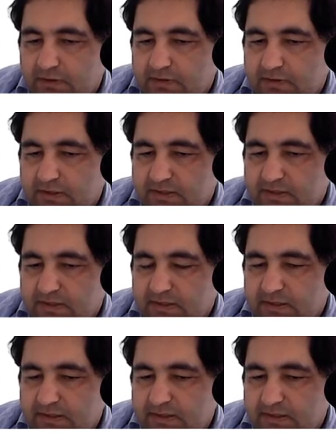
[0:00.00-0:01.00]
these
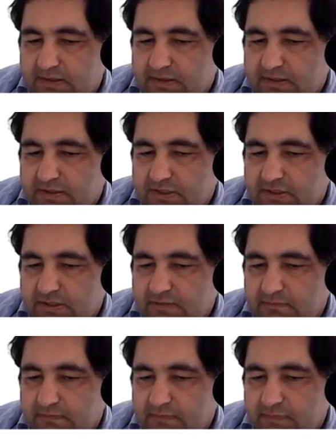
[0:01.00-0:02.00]
things, the digit,
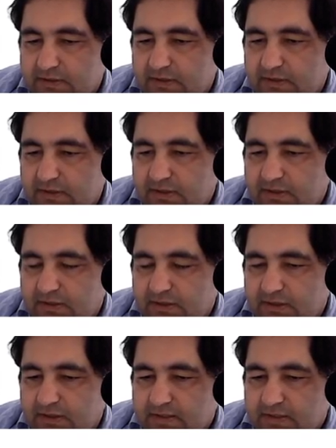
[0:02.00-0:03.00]

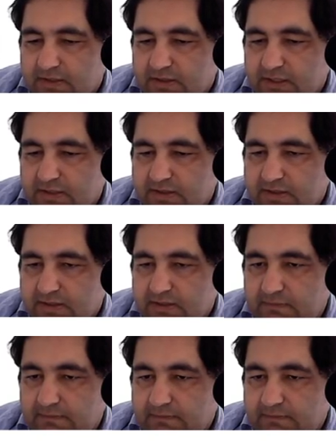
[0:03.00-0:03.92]
as you can see.